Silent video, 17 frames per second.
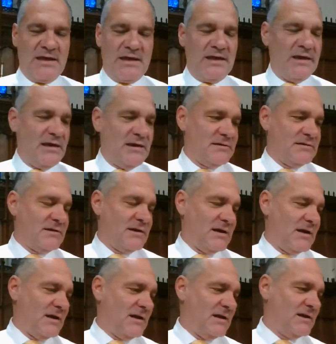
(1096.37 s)
in
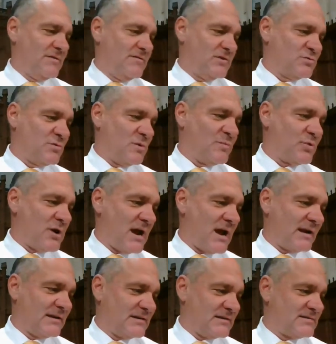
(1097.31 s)
individual
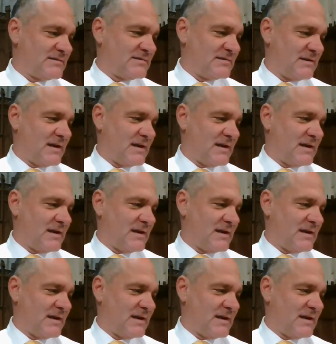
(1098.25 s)
practice.